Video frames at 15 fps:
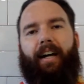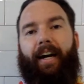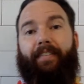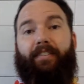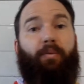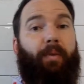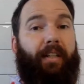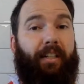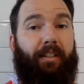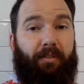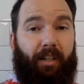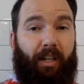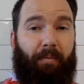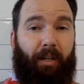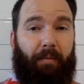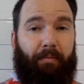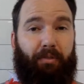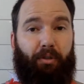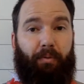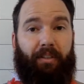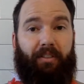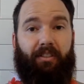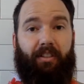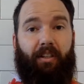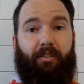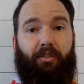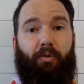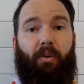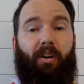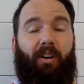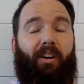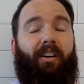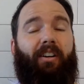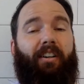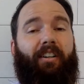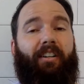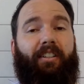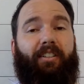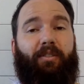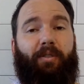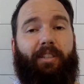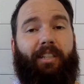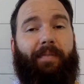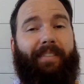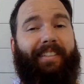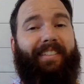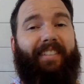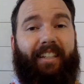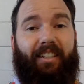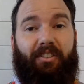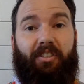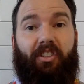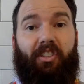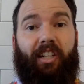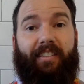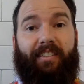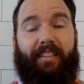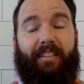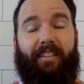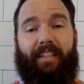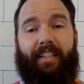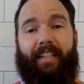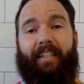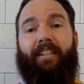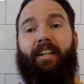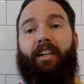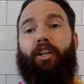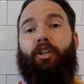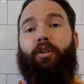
after winning Grubhub 2 weeks ago, you are going to come in second to Jessie Lynn,